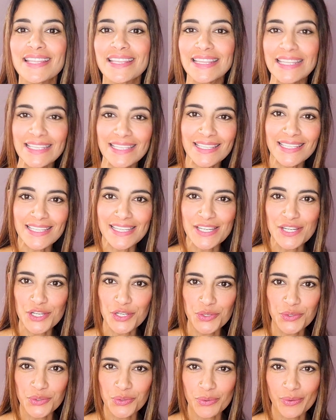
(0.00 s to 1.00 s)
the
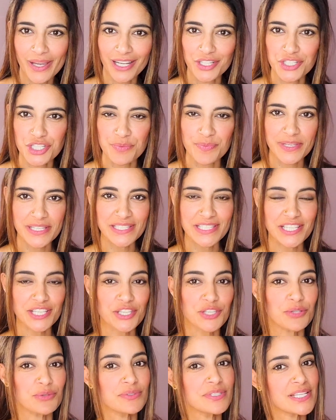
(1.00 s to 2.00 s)
new
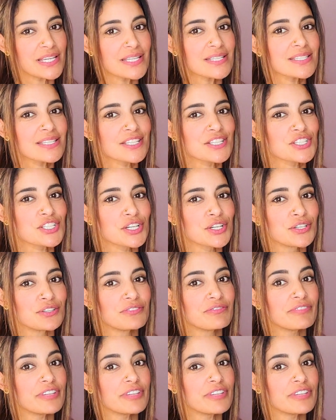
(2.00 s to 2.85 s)
LGBTQ dating show